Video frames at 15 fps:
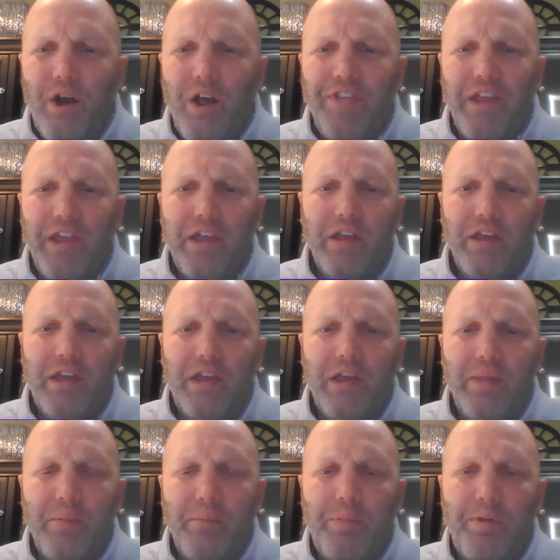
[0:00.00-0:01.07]
you know, I think
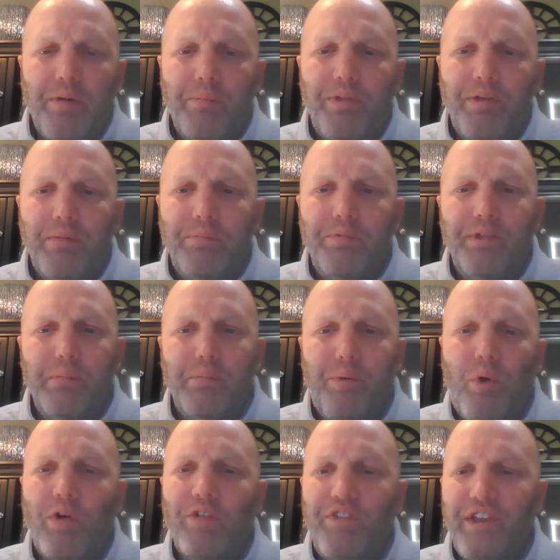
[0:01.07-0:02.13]
again the, the the the,
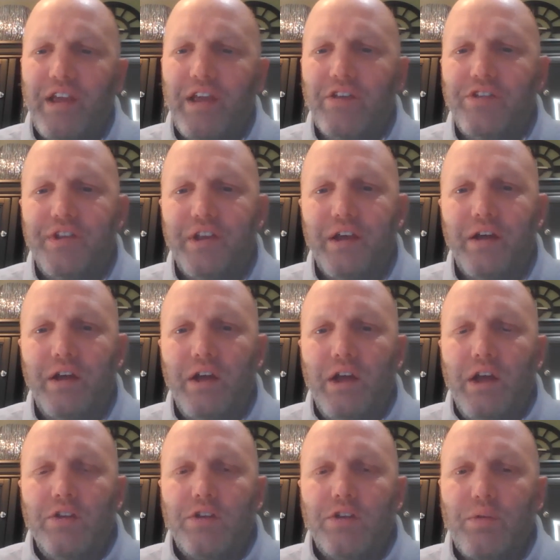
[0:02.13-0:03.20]
important thing is to
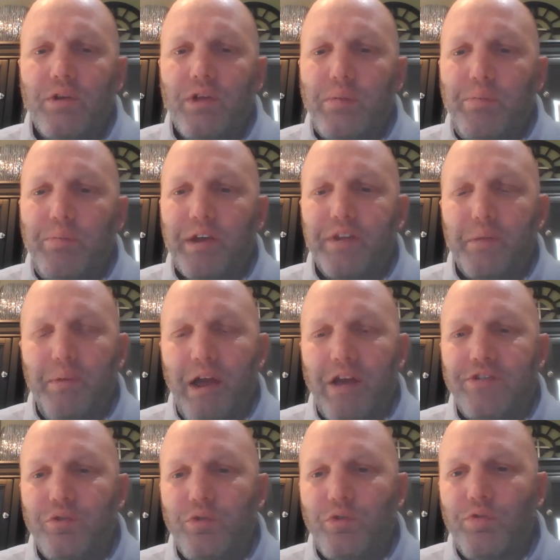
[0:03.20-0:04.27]
to really pick the
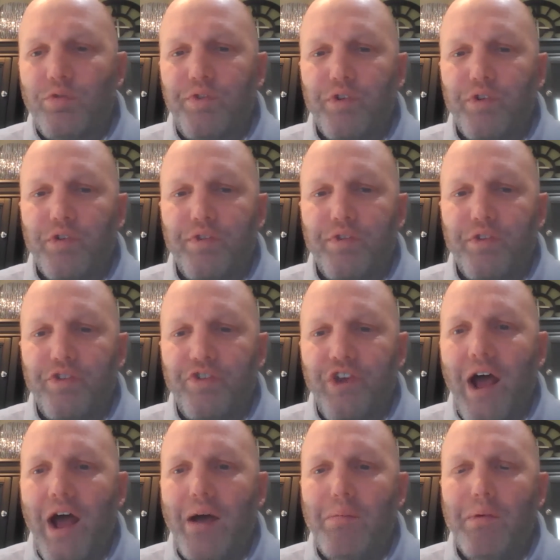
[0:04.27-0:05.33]
best tool for for the
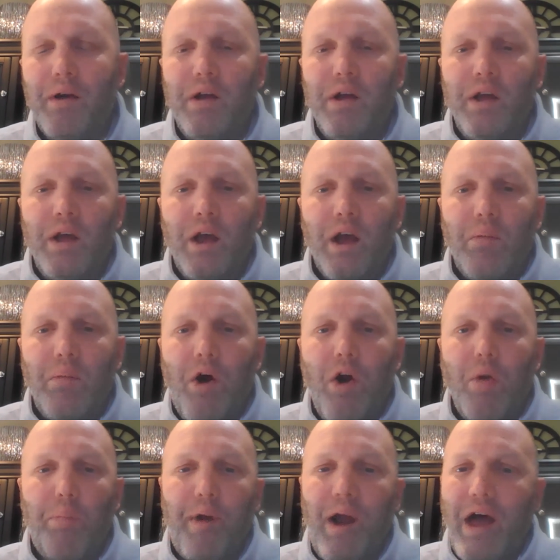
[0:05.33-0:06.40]
job. Um,
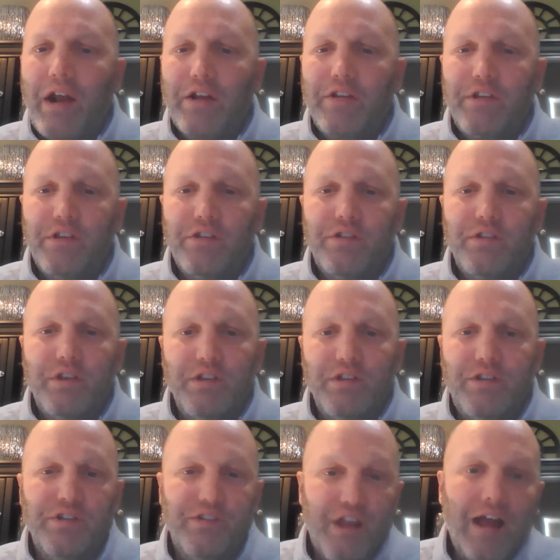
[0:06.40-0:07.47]
our product is
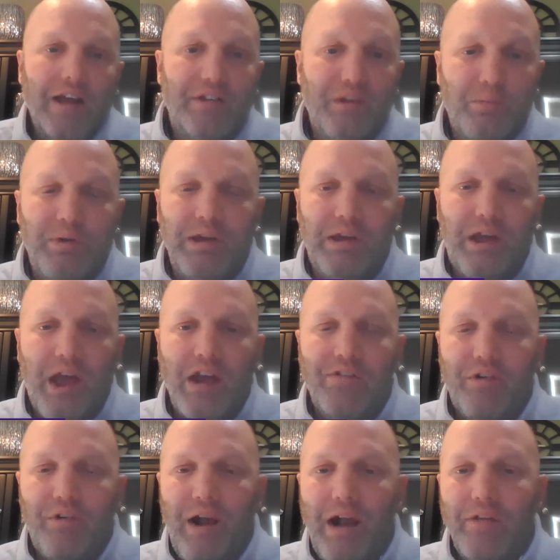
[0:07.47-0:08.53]
is designed to be
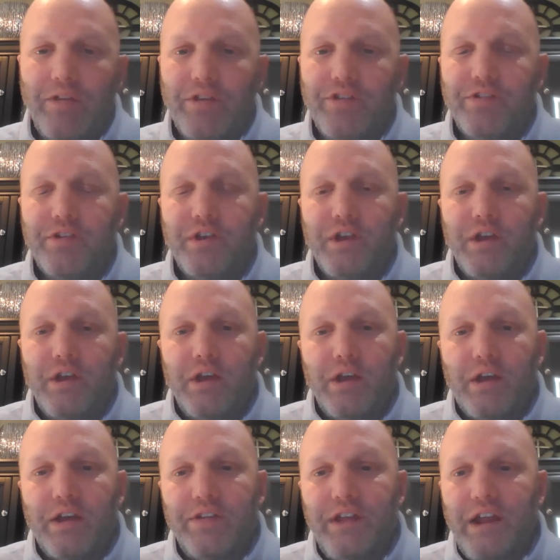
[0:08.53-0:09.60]
kind of around this
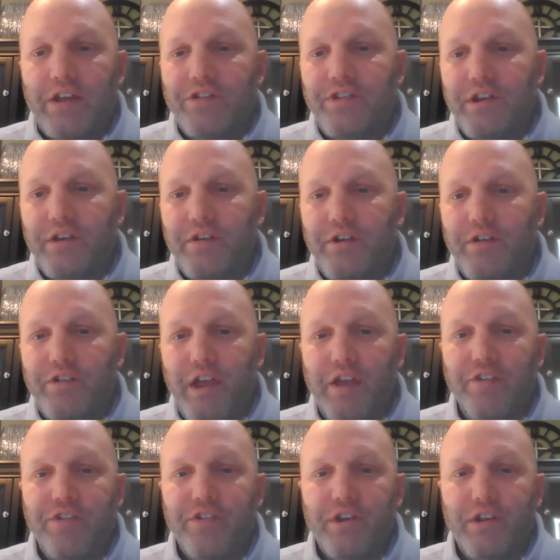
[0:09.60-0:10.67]
uh, data
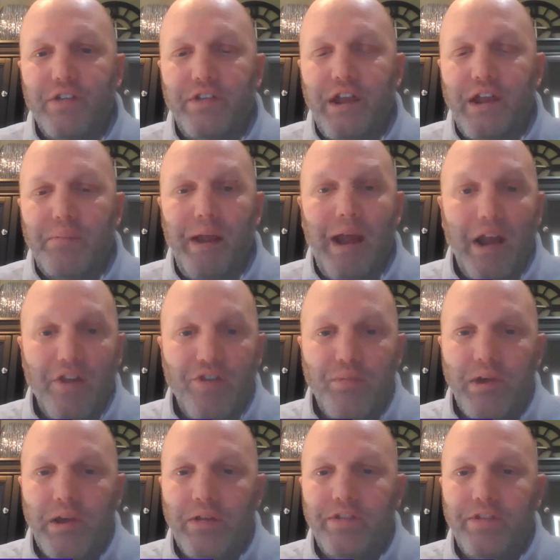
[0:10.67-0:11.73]
synchronization and data
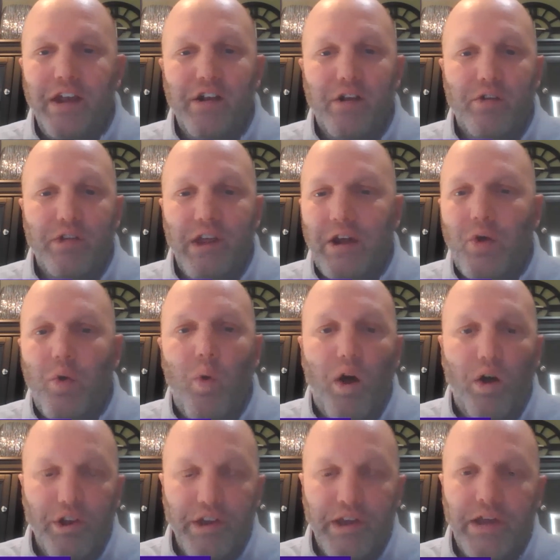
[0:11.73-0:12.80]
management, data data
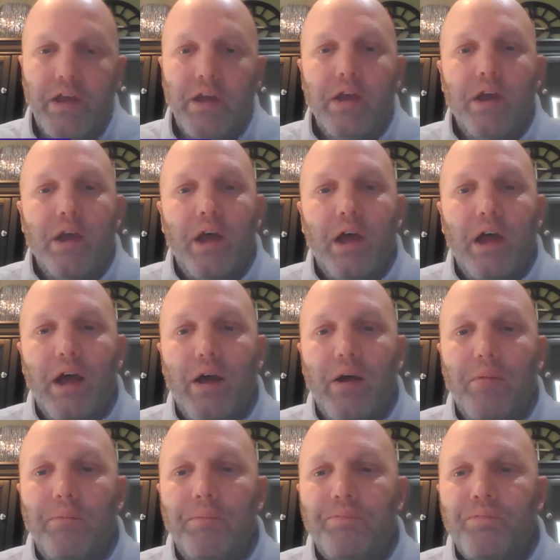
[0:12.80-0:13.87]
quality,
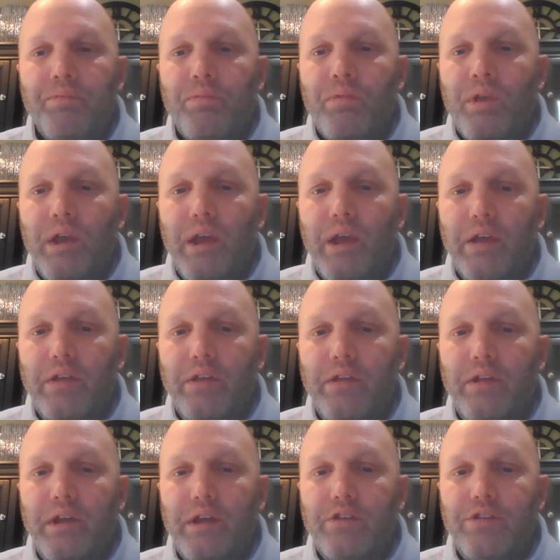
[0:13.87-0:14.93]
um,
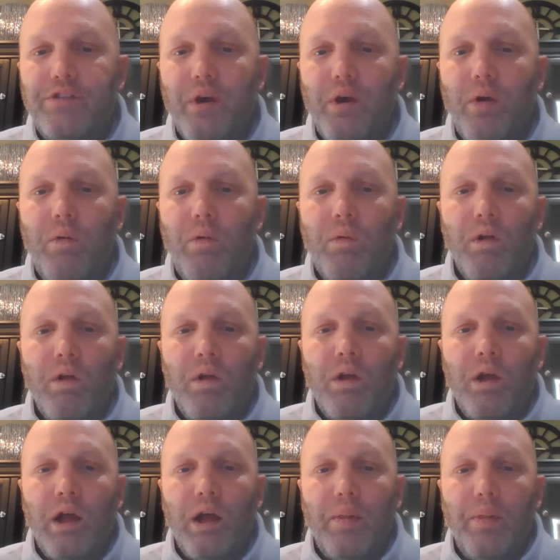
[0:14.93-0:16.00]
and and so
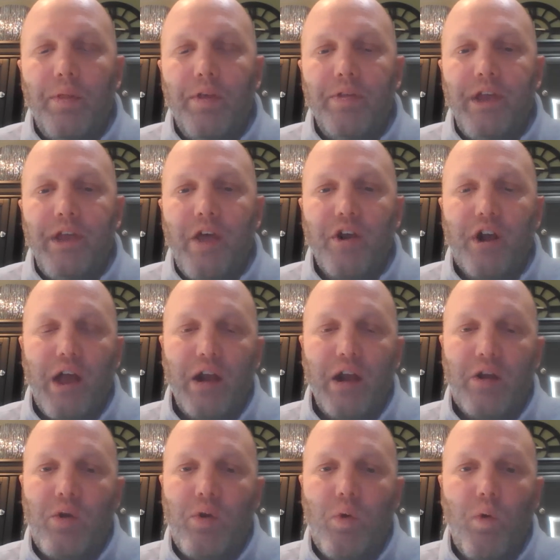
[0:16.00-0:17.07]
uh, the, the other
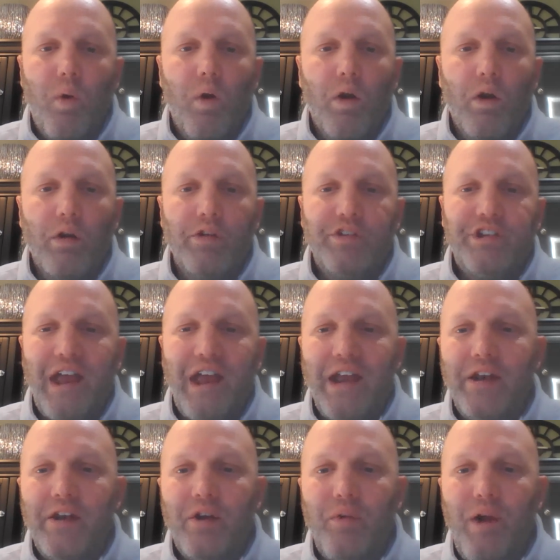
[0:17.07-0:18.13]
kind of core
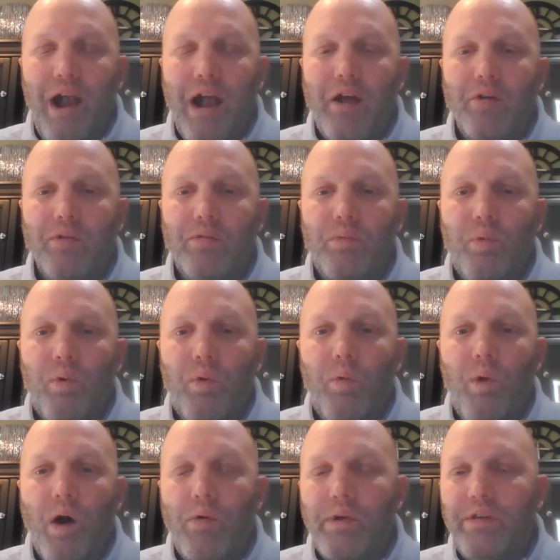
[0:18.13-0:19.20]
tenant around w-
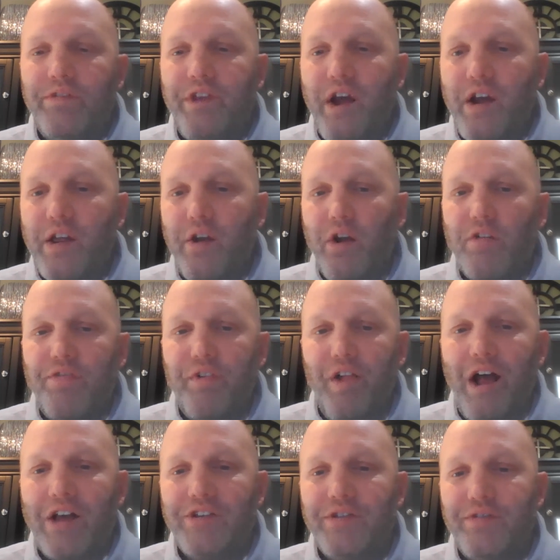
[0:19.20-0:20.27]
what we've done in our
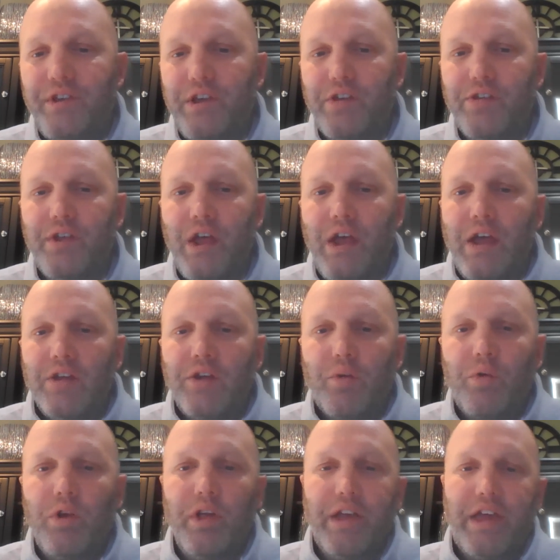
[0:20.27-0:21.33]
philosophy is
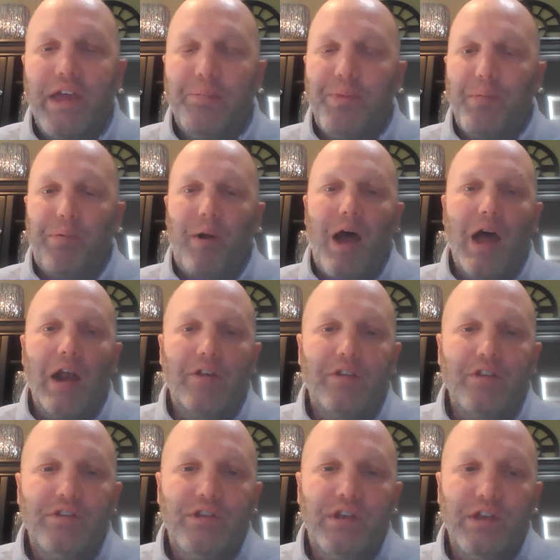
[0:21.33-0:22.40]
to really keep the
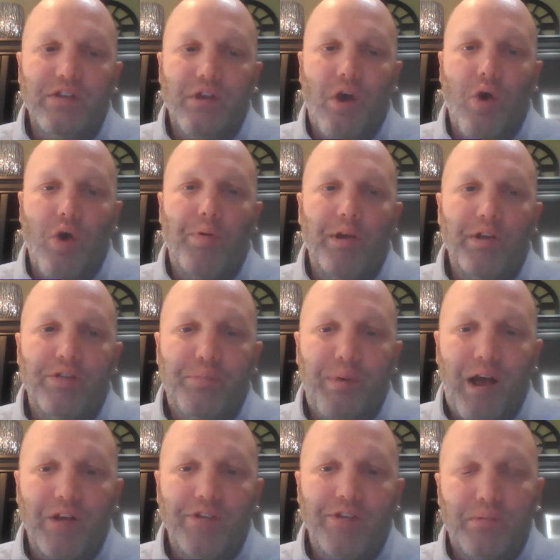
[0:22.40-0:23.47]
product as, as open as
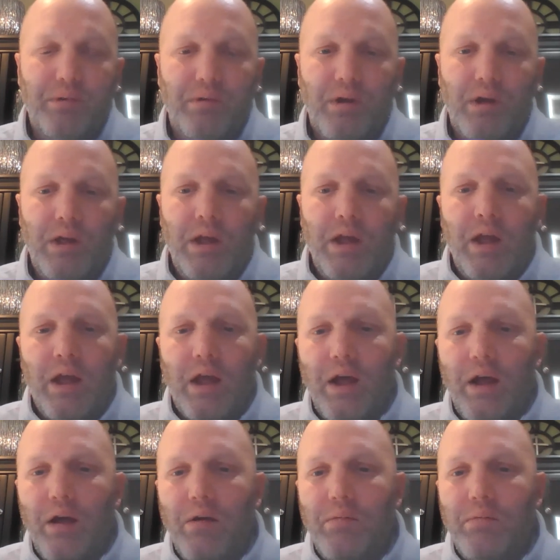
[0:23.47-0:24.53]
possible.
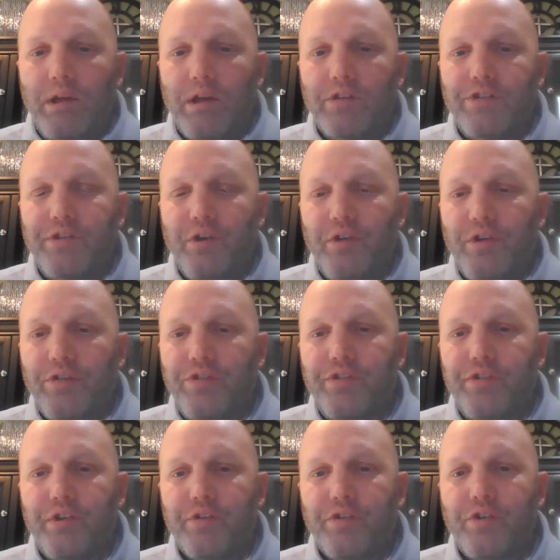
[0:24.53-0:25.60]
Um, and so
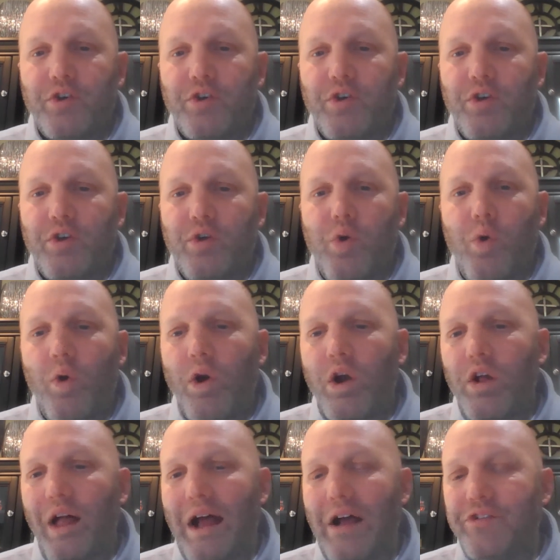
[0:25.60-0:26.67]
there's there's
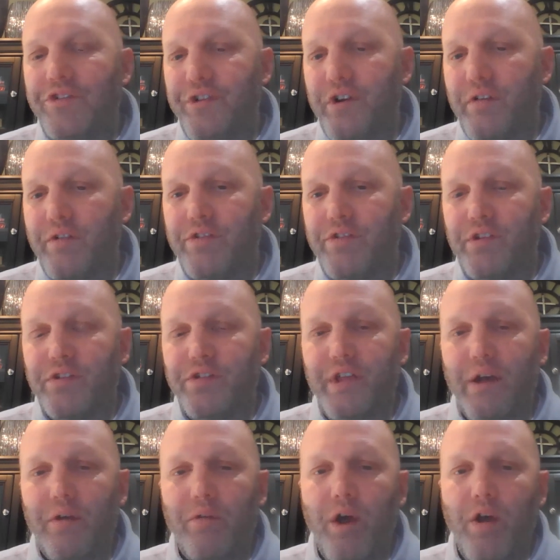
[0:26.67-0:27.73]
core cloud
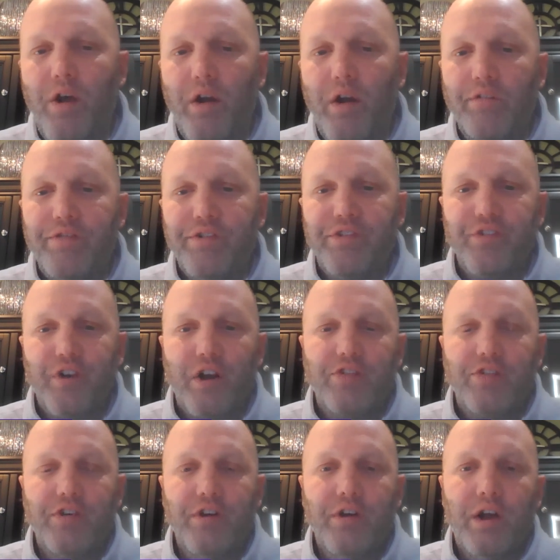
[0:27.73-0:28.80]
services that run our
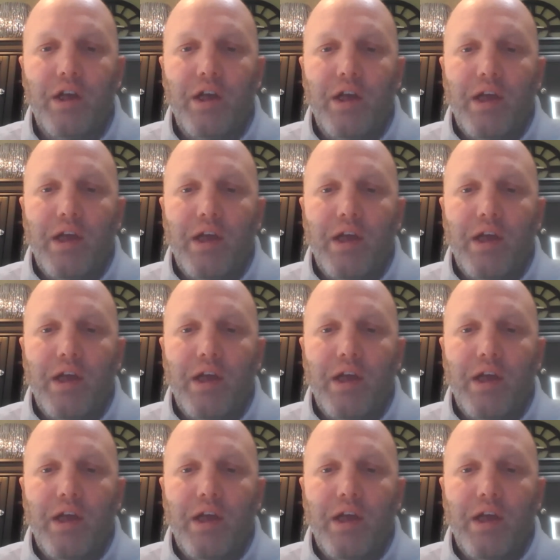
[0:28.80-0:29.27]
infrastructure,